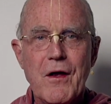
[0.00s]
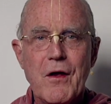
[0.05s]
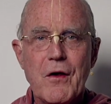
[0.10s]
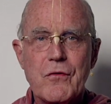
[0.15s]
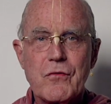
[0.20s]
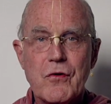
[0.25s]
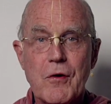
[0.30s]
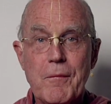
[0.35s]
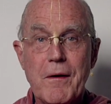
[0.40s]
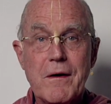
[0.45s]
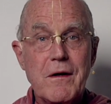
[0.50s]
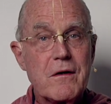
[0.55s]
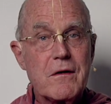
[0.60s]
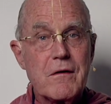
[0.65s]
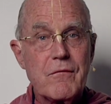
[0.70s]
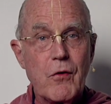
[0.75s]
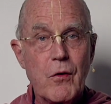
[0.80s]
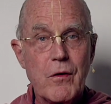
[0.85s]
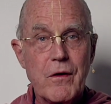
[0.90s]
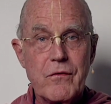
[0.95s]
So many
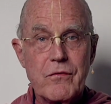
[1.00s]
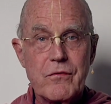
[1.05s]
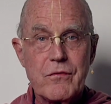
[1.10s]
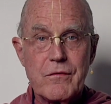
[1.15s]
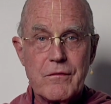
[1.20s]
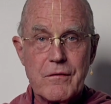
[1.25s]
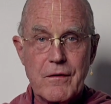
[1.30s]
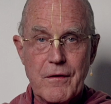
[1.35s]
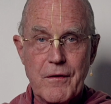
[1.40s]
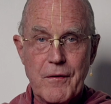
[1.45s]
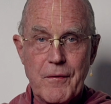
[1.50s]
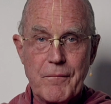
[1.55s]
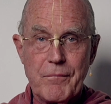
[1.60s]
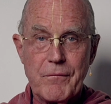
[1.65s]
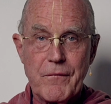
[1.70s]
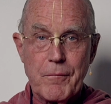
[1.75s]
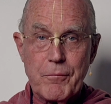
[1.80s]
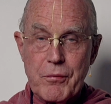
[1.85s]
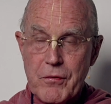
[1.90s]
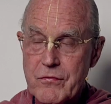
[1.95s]
devotees
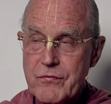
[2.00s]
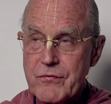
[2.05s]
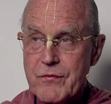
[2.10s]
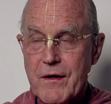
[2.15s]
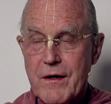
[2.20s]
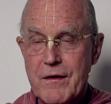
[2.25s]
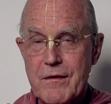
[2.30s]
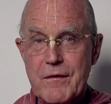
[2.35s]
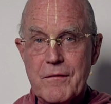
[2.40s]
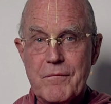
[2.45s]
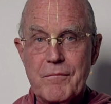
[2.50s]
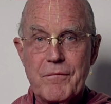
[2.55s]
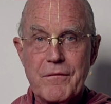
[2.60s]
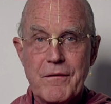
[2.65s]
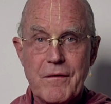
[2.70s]
appreciated,